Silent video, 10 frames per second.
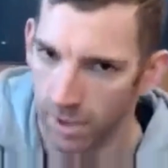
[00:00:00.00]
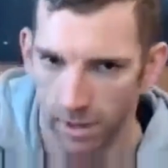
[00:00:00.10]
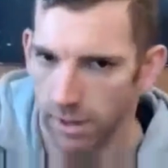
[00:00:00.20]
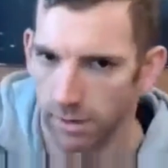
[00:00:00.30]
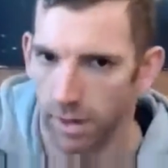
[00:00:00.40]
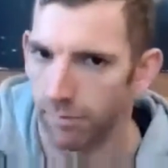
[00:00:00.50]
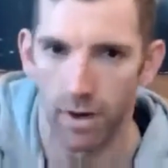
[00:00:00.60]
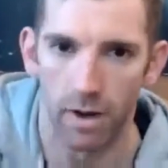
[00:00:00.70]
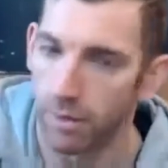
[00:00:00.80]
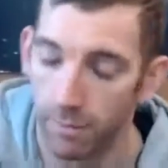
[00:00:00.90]
in
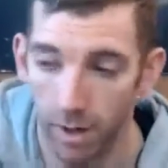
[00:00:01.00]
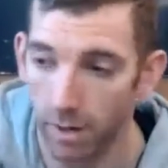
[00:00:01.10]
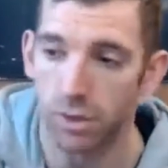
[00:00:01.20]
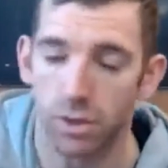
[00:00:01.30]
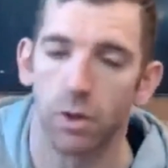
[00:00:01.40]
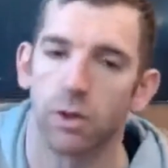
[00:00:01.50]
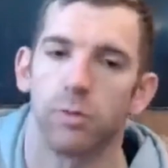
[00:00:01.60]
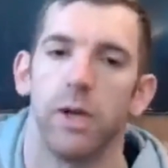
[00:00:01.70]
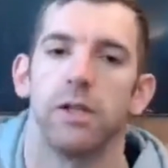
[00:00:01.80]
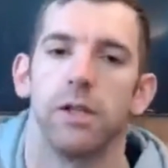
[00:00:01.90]
a very, very short
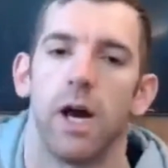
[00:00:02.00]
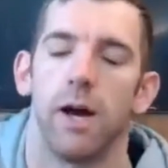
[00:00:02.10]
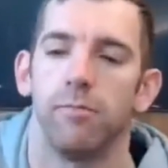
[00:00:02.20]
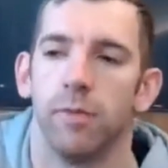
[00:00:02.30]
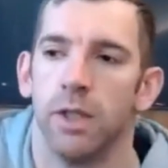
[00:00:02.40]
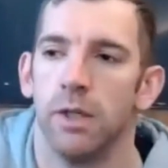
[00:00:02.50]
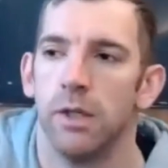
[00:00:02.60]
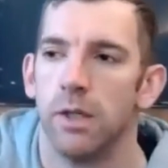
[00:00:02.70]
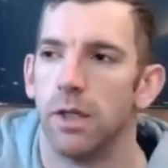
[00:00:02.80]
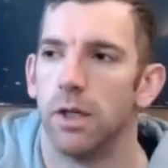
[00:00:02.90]
space of time,
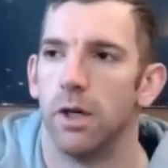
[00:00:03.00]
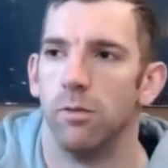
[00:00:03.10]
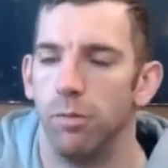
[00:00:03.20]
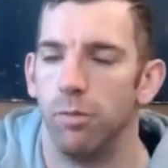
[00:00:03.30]
you know.